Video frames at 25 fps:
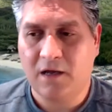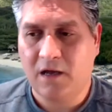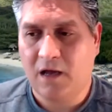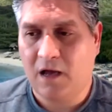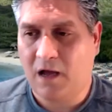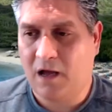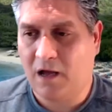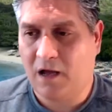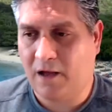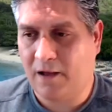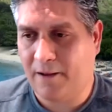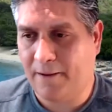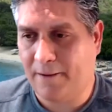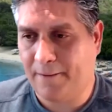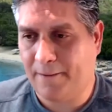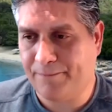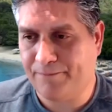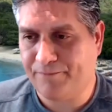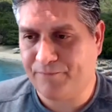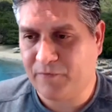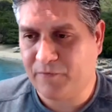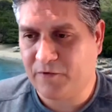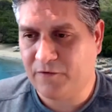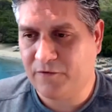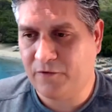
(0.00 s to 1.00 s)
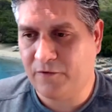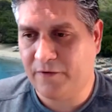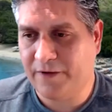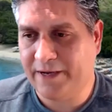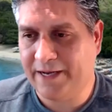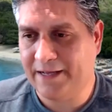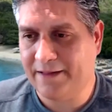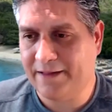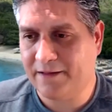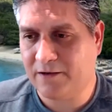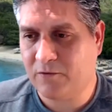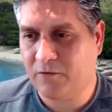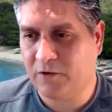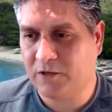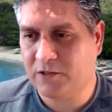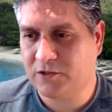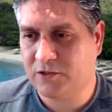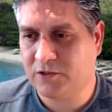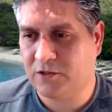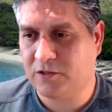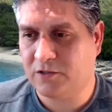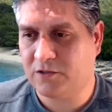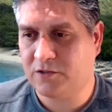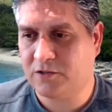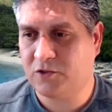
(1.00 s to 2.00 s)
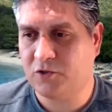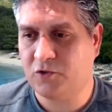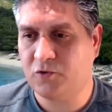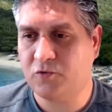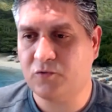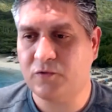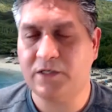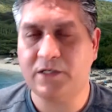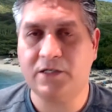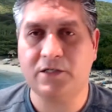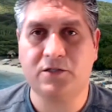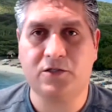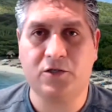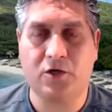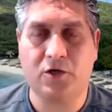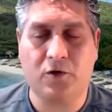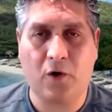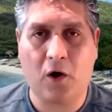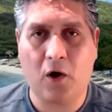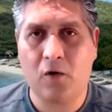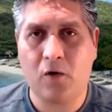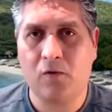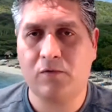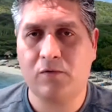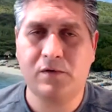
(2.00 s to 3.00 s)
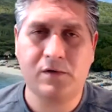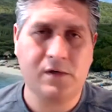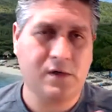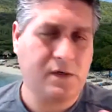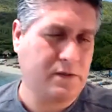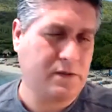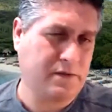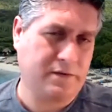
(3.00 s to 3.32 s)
So again, the question is, do you need your own?